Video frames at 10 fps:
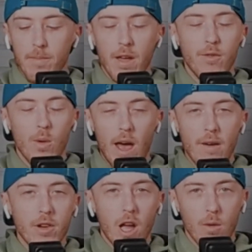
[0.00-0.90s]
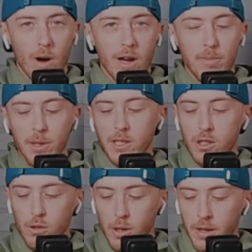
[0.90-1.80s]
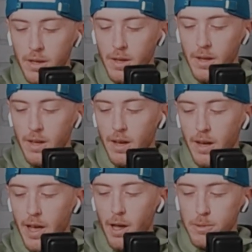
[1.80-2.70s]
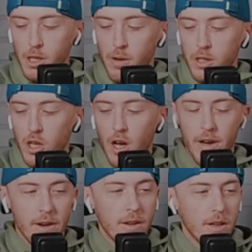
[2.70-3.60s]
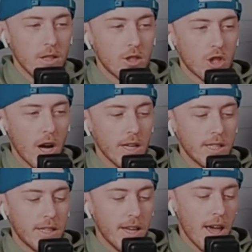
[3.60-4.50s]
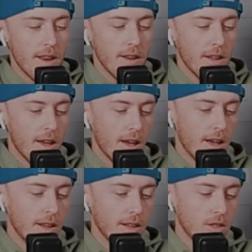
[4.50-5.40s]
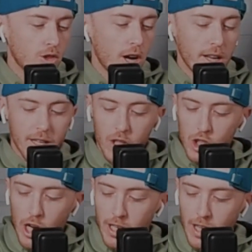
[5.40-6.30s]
If you haven't already, please do it. Helps out a ton. Trying to get trying to